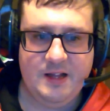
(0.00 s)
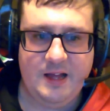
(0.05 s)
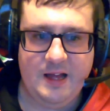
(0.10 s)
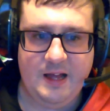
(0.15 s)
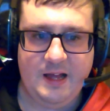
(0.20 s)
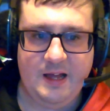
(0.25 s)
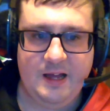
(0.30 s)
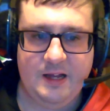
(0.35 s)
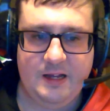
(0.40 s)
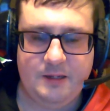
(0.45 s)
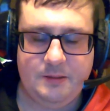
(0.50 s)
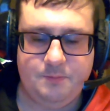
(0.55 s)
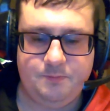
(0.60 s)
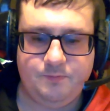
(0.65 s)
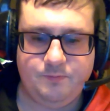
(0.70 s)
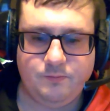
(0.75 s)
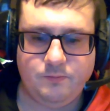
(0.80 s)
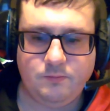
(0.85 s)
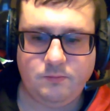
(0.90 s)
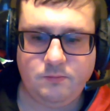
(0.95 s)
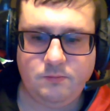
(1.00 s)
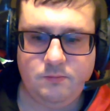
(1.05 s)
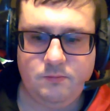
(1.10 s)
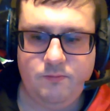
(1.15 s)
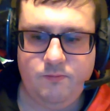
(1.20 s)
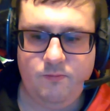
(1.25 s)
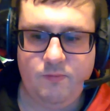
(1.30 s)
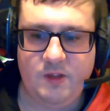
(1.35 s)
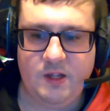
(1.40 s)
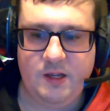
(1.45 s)
Um,
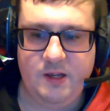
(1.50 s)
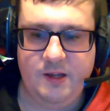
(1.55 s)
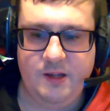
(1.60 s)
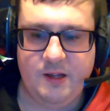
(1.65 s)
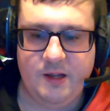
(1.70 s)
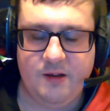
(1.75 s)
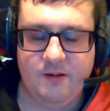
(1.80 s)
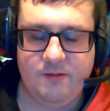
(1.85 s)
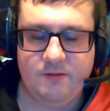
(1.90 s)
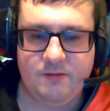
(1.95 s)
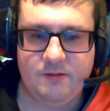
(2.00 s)
you know,